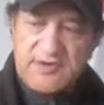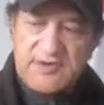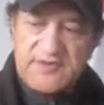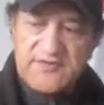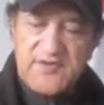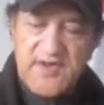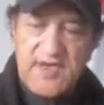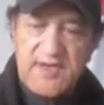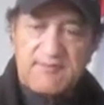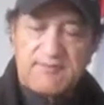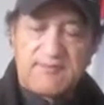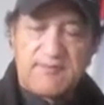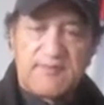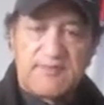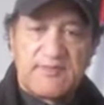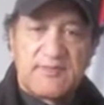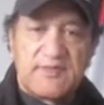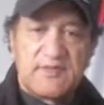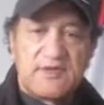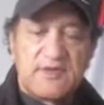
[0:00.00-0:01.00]
his farm
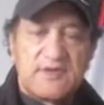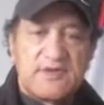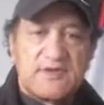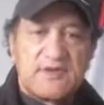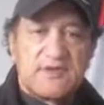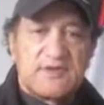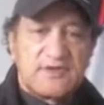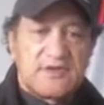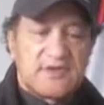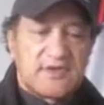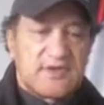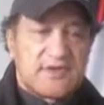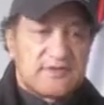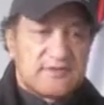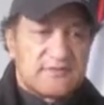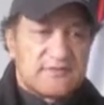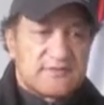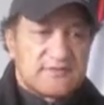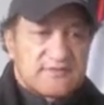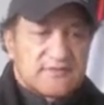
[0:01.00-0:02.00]

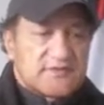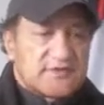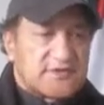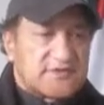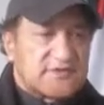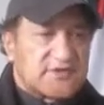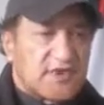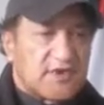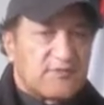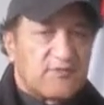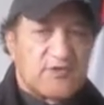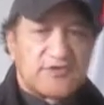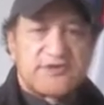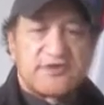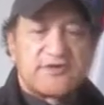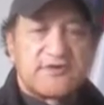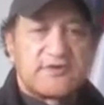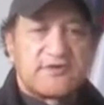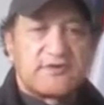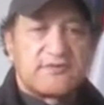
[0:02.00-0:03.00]
and just tell him what to
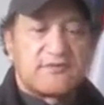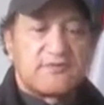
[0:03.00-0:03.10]
do.